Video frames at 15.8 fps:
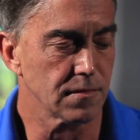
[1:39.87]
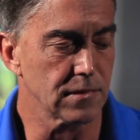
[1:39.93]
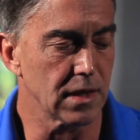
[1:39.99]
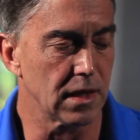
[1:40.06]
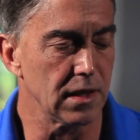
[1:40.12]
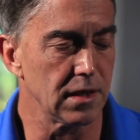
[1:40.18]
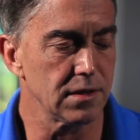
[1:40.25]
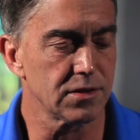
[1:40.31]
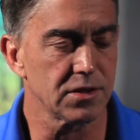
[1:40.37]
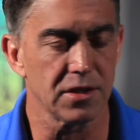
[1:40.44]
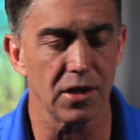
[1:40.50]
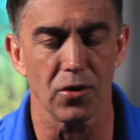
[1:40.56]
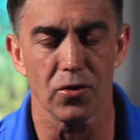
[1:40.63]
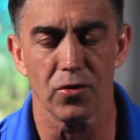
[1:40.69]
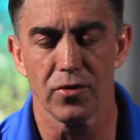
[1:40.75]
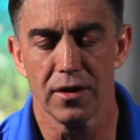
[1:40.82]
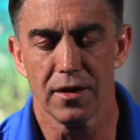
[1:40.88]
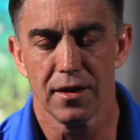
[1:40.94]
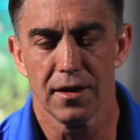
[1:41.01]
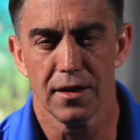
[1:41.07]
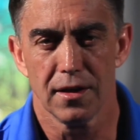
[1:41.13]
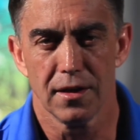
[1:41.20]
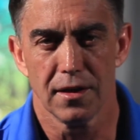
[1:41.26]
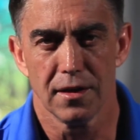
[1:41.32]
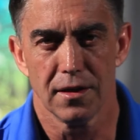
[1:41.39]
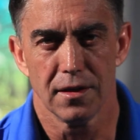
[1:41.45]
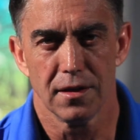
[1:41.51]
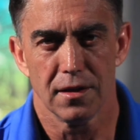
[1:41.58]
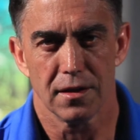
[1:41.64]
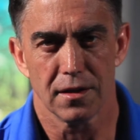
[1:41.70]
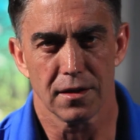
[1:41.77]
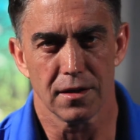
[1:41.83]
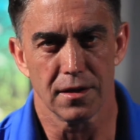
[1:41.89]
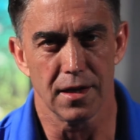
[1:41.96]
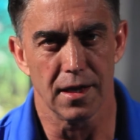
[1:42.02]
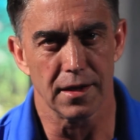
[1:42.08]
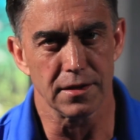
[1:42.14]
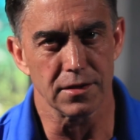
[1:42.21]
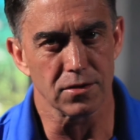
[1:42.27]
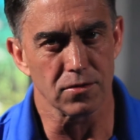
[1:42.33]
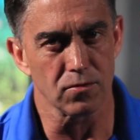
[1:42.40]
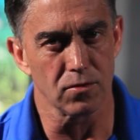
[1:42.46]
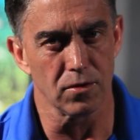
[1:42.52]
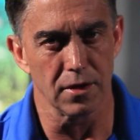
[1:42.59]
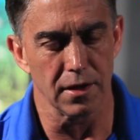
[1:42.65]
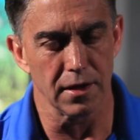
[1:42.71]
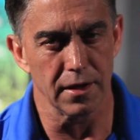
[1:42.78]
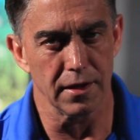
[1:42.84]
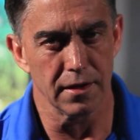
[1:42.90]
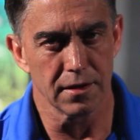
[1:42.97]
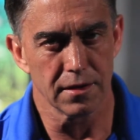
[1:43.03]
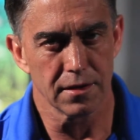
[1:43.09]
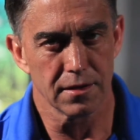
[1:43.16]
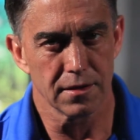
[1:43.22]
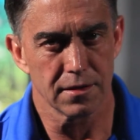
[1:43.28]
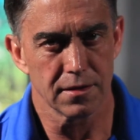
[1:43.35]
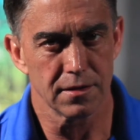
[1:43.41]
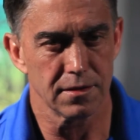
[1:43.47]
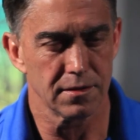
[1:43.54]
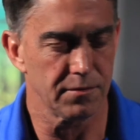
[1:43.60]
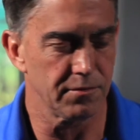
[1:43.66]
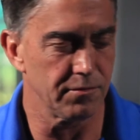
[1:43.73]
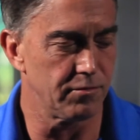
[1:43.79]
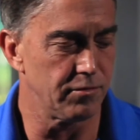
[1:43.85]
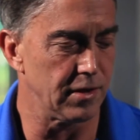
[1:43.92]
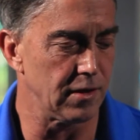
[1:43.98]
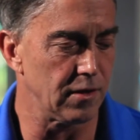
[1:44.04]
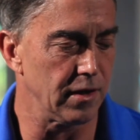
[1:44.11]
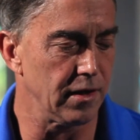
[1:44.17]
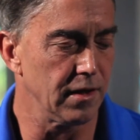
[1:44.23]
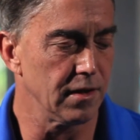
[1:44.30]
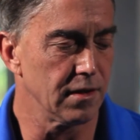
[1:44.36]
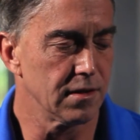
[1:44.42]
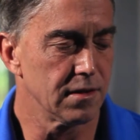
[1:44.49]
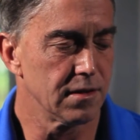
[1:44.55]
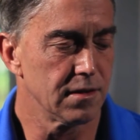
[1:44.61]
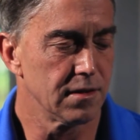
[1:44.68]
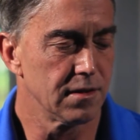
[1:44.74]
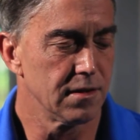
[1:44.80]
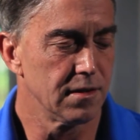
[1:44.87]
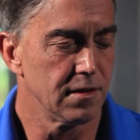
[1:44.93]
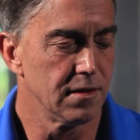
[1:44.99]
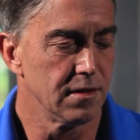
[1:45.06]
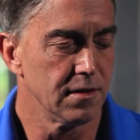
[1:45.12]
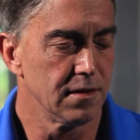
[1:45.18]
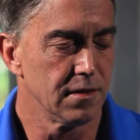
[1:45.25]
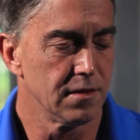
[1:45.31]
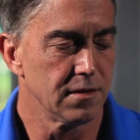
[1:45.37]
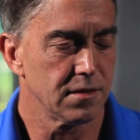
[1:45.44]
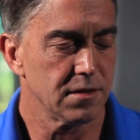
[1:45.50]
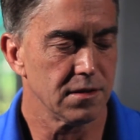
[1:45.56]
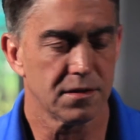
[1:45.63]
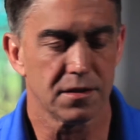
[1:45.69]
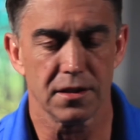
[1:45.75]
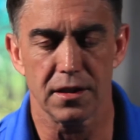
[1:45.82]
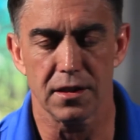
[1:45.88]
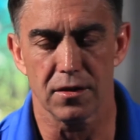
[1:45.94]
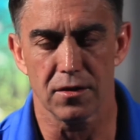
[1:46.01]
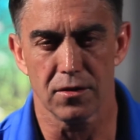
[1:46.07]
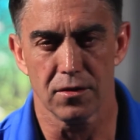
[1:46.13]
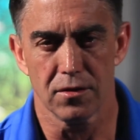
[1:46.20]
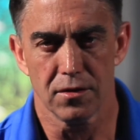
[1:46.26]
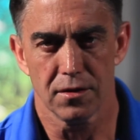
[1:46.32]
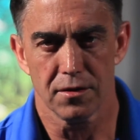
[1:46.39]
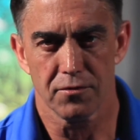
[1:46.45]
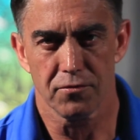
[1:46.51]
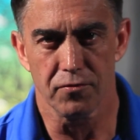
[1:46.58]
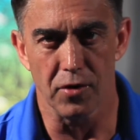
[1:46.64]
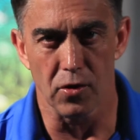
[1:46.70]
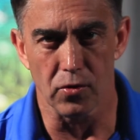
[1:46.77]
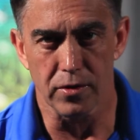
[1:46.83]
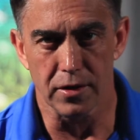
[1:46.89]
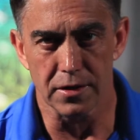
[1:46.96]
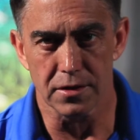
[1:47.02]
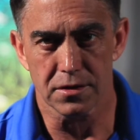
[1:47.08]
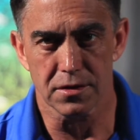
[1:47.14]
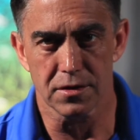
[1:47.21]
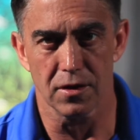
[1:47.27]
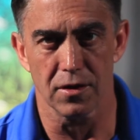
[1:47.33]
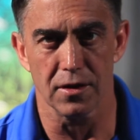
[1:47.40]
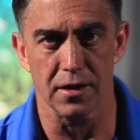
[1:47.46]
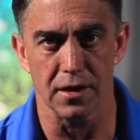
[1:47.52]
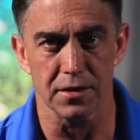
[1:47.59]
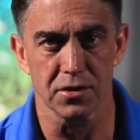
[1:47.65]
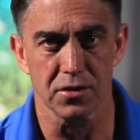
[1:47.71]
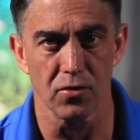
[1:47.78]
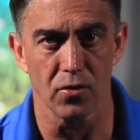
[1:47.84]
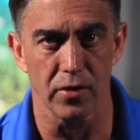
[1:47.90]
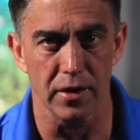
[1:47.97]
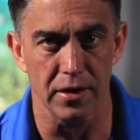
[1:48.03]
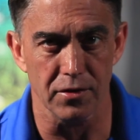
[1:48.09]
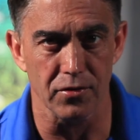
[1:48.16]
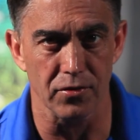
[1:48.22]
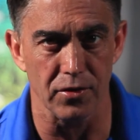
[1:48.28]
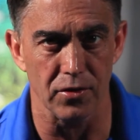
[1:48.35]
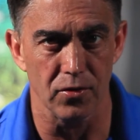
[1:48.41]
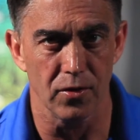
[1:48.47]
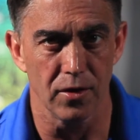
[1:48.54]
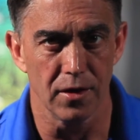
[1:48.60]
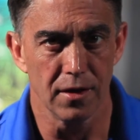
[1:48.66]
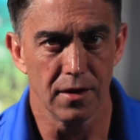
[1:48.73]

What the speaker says: And so God is really very sincere, focused on us going through